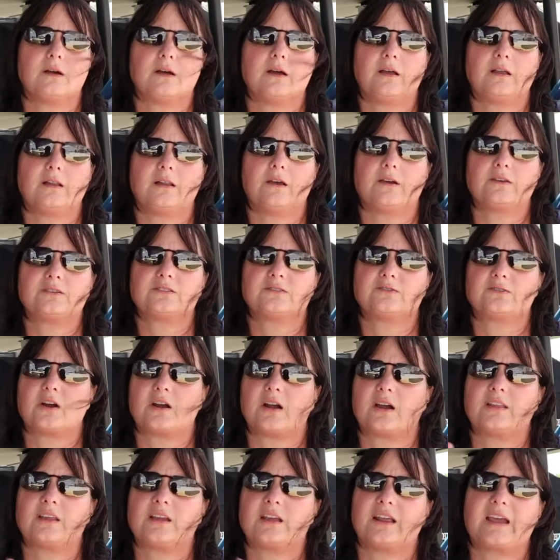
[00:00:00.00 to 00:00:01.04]
I lost
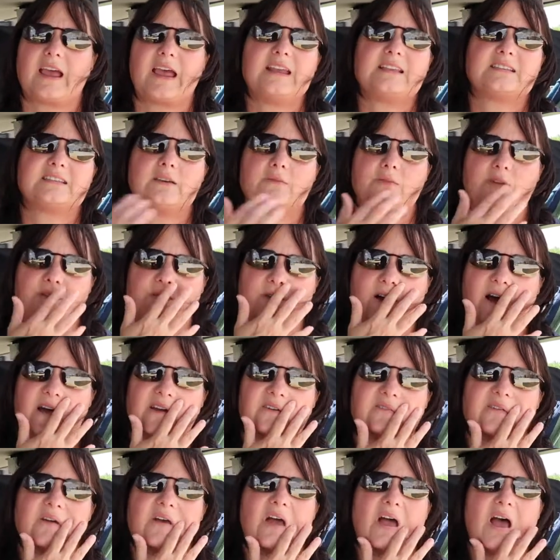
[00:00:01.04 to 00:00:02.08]
track, I think like
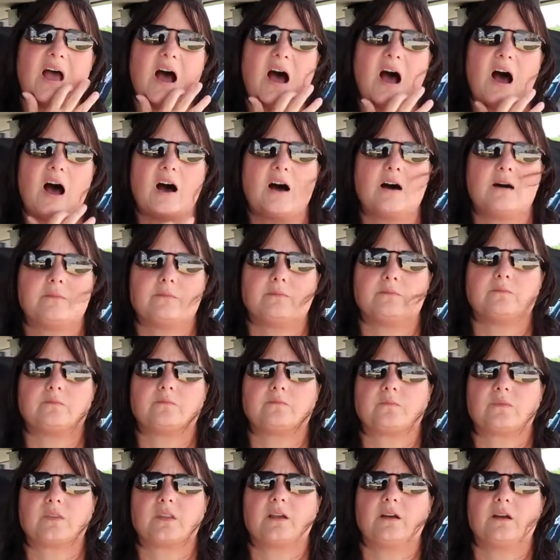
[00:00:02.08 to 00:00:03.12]
875 um,
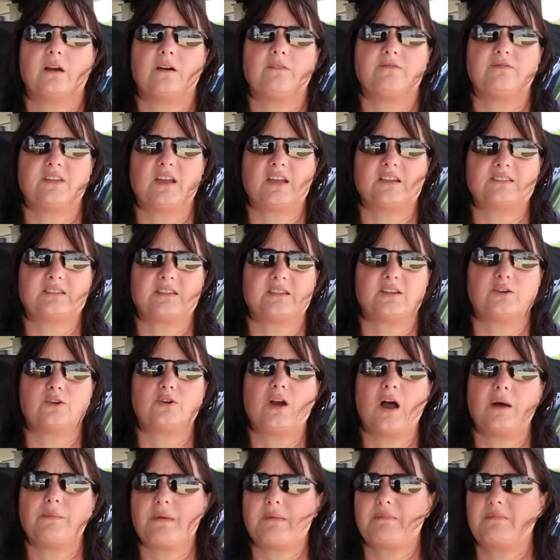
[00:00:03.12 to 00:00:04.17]
of things that they're
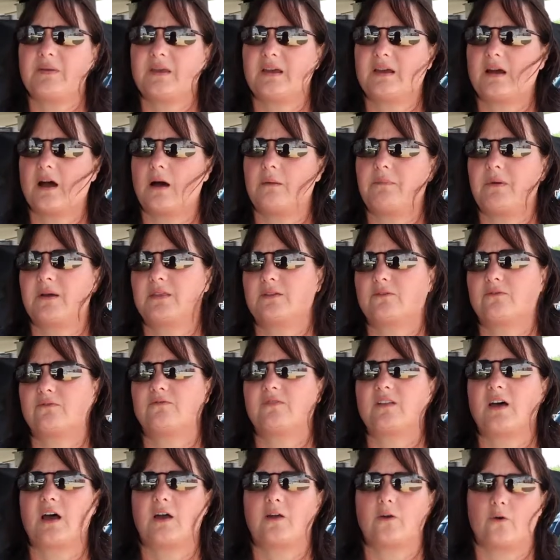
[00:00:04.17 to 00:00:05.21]
coming pick up and they're
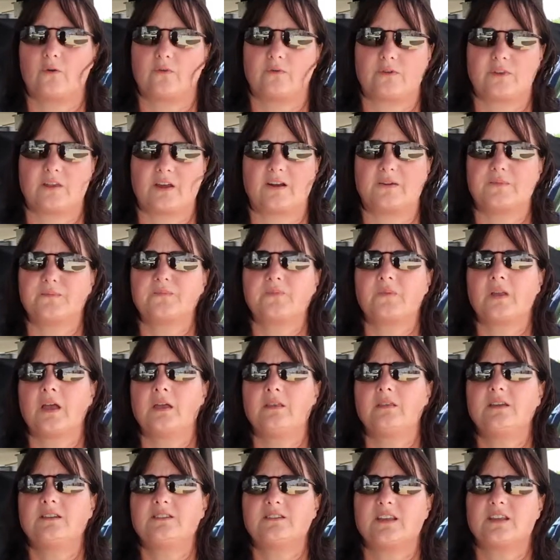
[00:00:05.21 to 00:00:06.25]
fly over there.
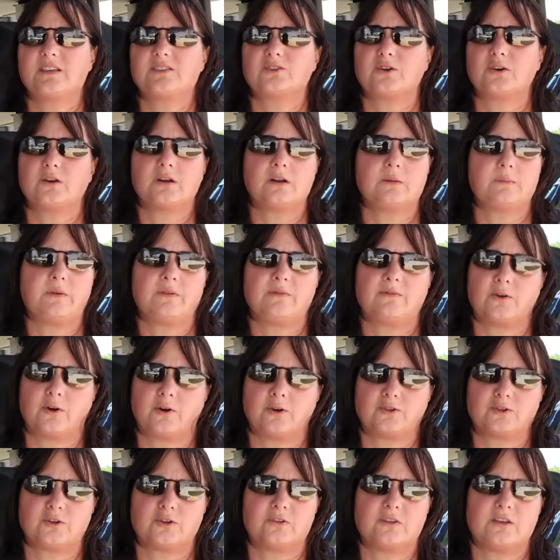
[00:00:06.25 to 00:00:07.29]
These things aren't going to be
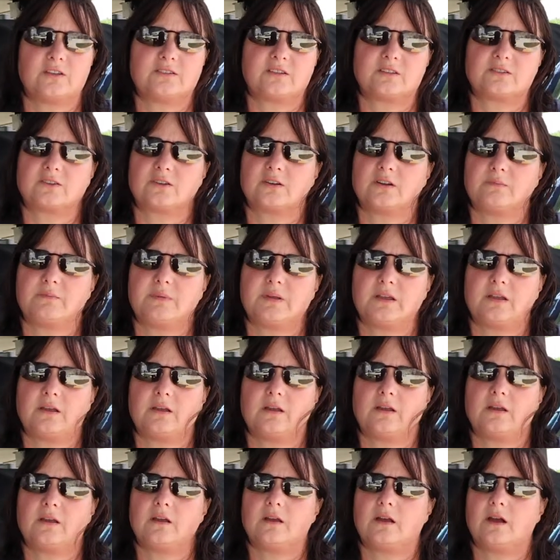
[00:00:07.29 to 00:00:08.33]
furniture. These things are going to
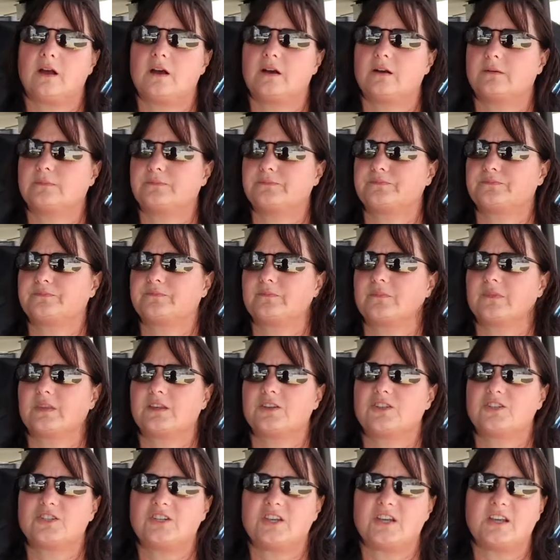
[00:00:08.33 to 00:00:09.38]
be um,
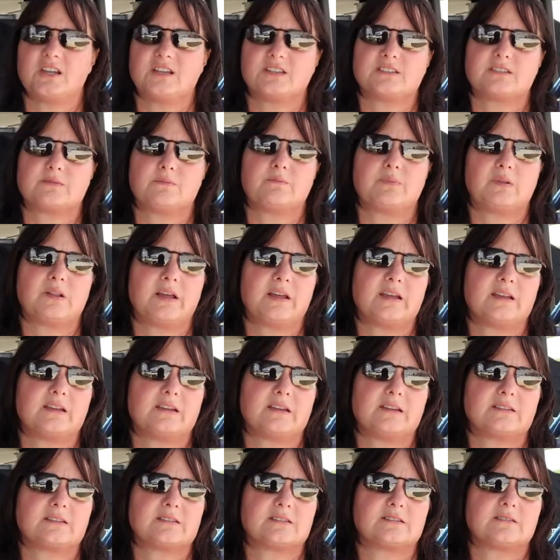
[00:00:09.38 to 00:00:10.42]
sheets,
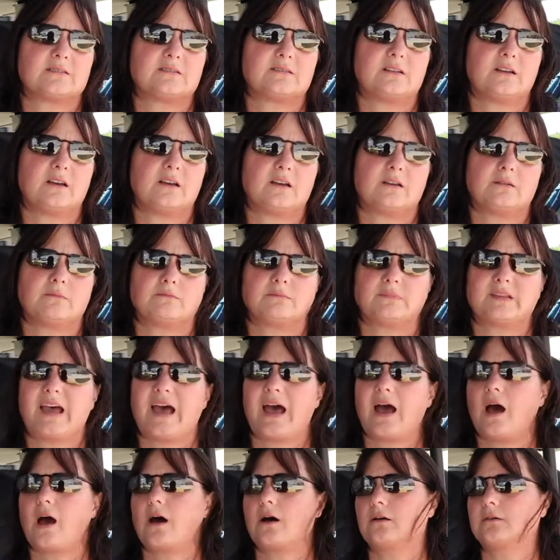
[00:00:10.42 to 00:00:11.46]
blankets, um,
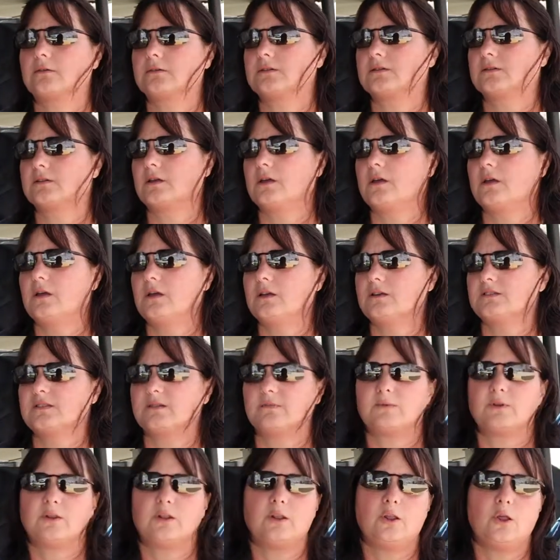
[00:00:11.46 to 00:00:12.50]
towels,
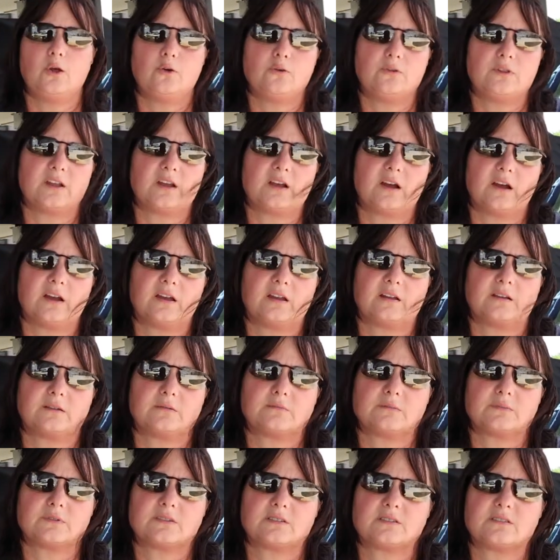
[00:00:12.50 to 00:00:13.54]
some clothing
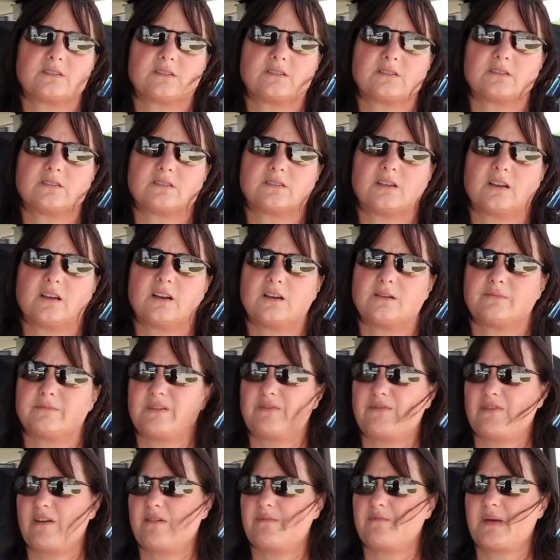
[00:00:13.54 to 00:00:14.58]
items, um,
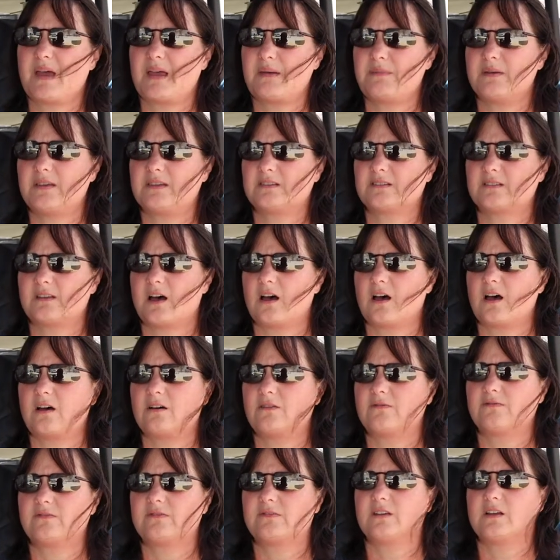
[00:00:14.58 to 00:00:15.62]
if you have baby
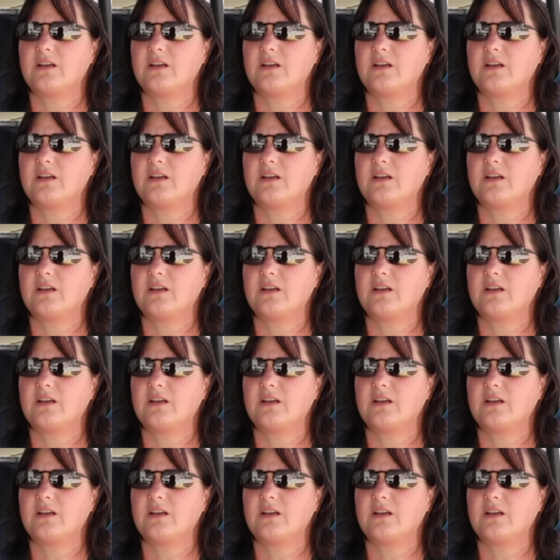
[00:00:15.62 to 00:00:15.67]
stuff,